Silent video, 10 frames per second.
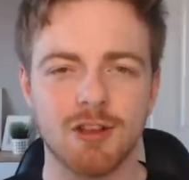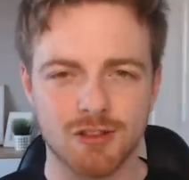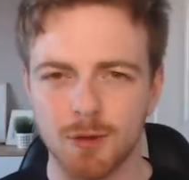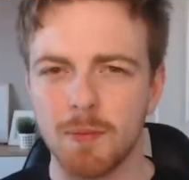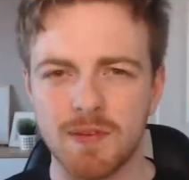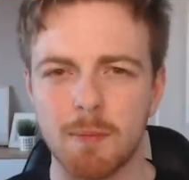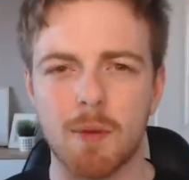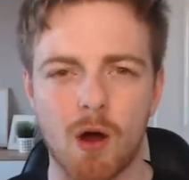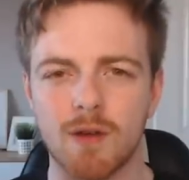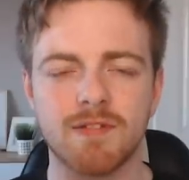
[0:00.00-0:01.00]
Some of
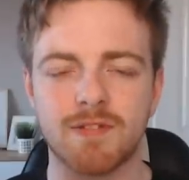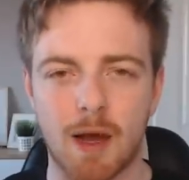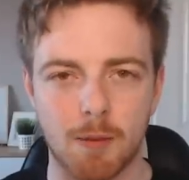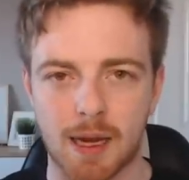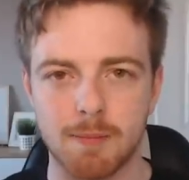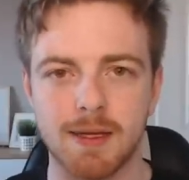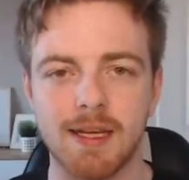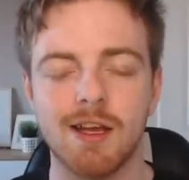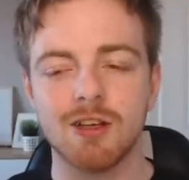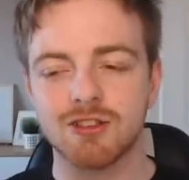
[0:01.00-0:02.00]
them aren't found by
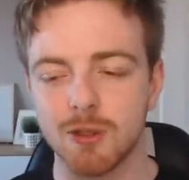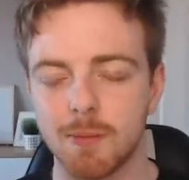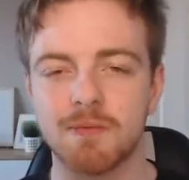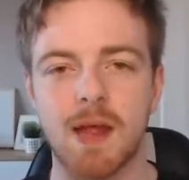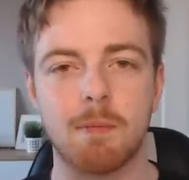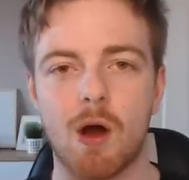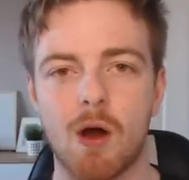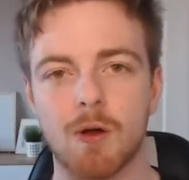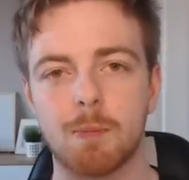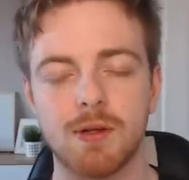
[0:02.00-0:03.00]
me, some of them
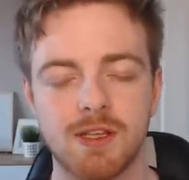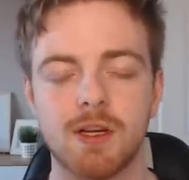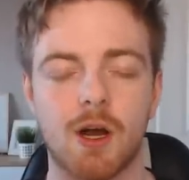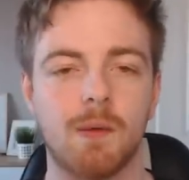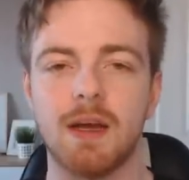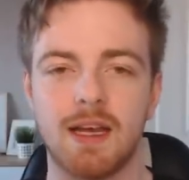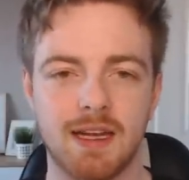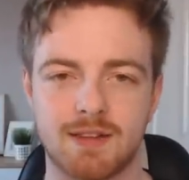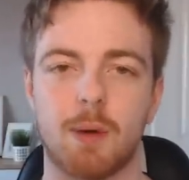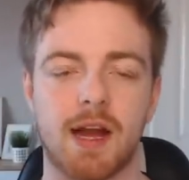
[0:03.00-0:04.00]
are, but you know,
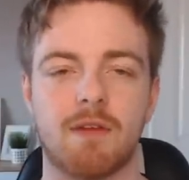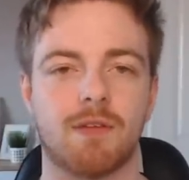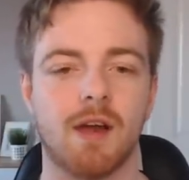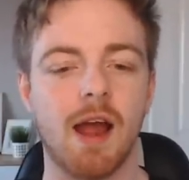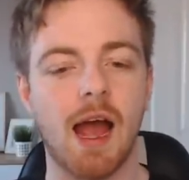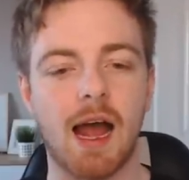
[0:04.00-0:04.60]
it's whatever.